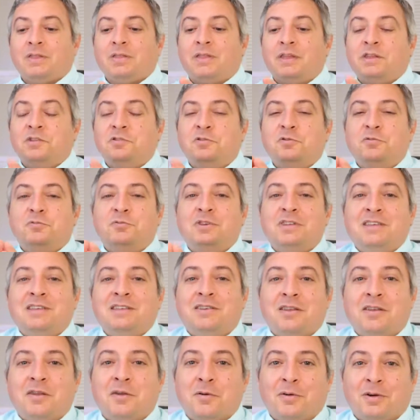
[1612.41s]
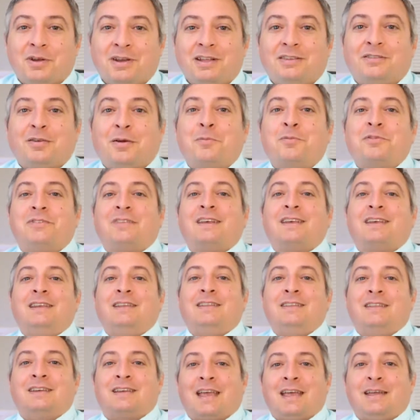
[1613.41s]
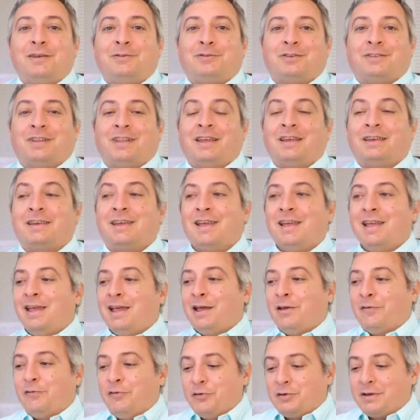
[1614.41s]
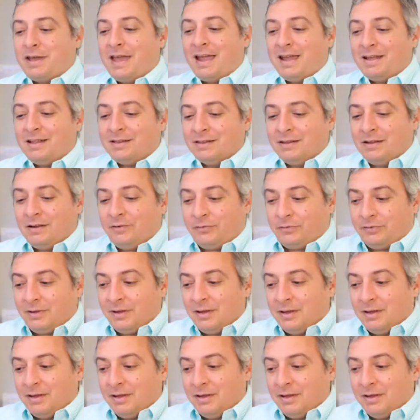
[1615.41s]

Then you need to do it. It's almost like an indication. Like if you can't lift,